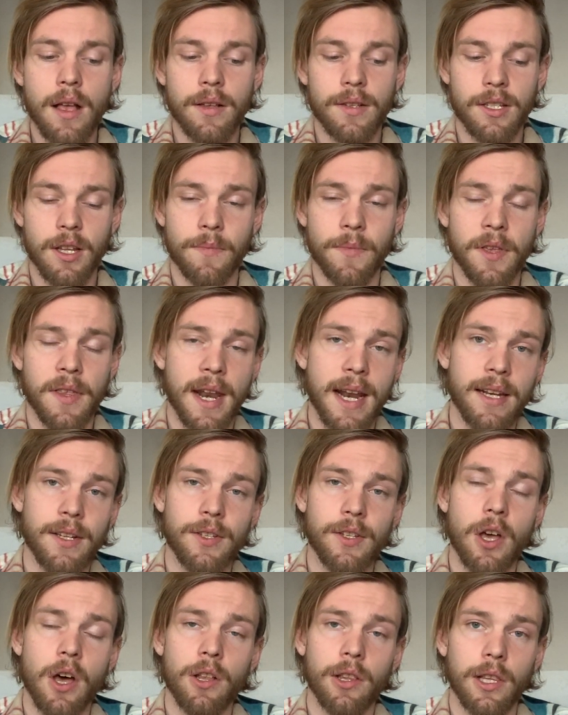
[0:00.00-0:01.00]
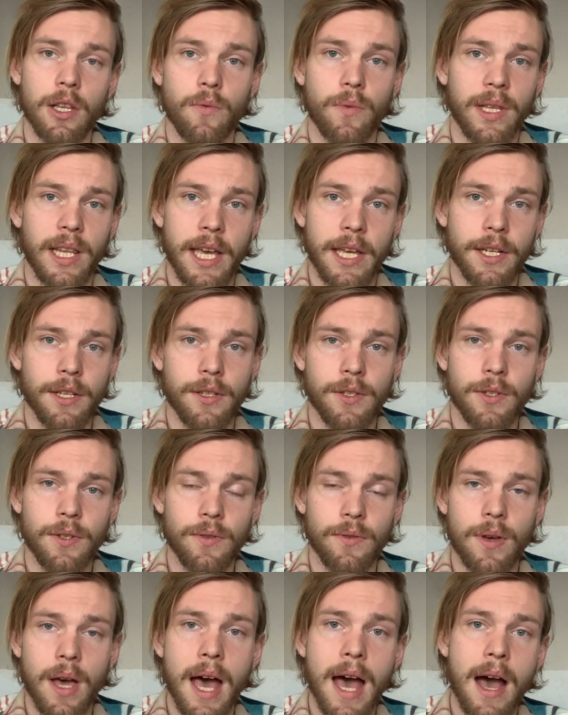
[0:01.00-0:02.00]
something that is only related
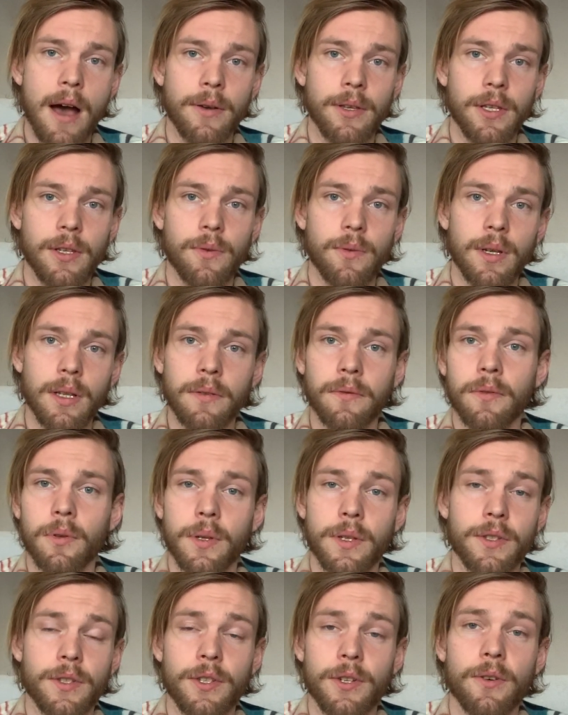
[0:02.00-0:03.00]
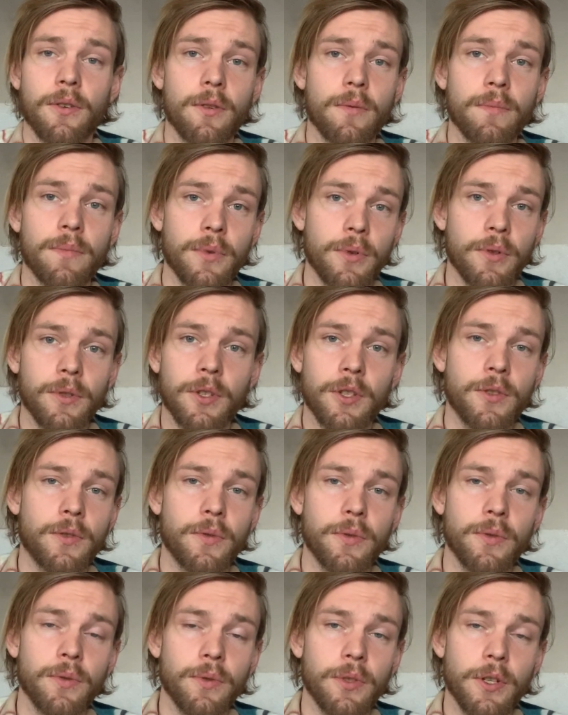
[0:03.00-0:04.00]
to how you influence your mood
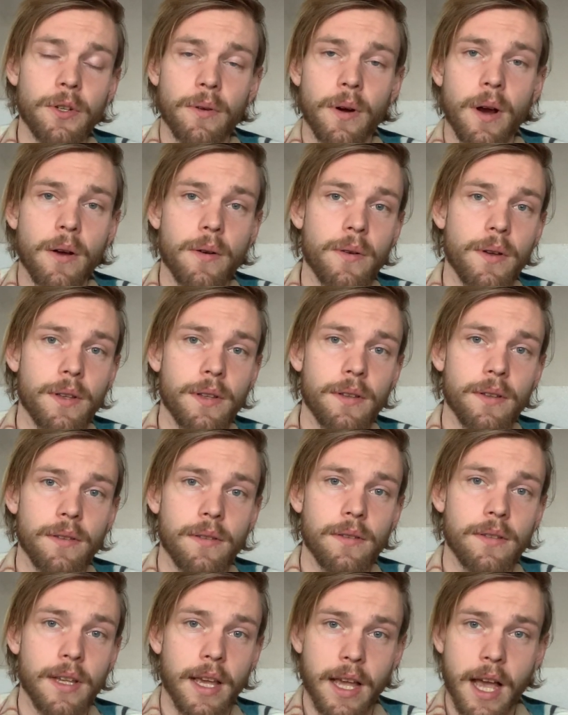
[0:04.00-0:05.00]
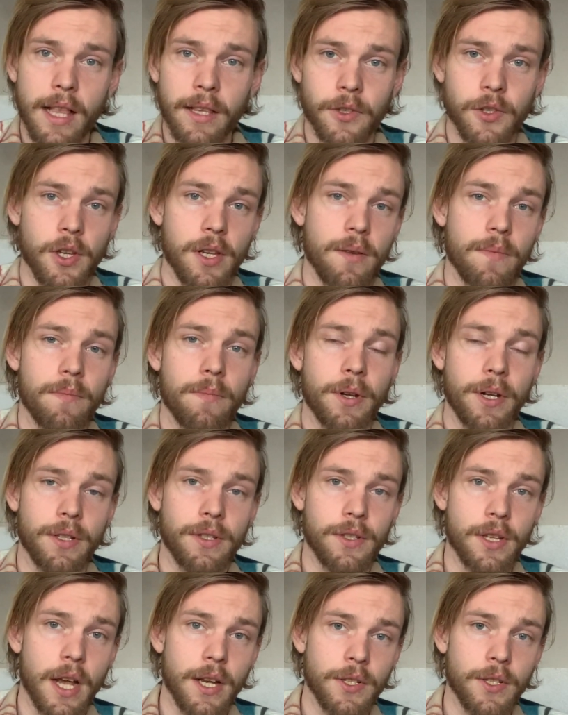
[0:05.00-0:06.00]
through neuropsychology, but
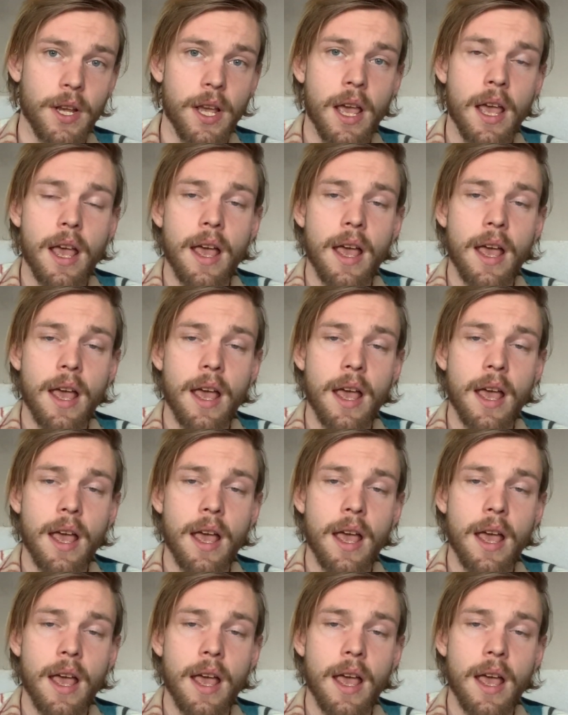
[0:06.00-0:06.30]
it's not.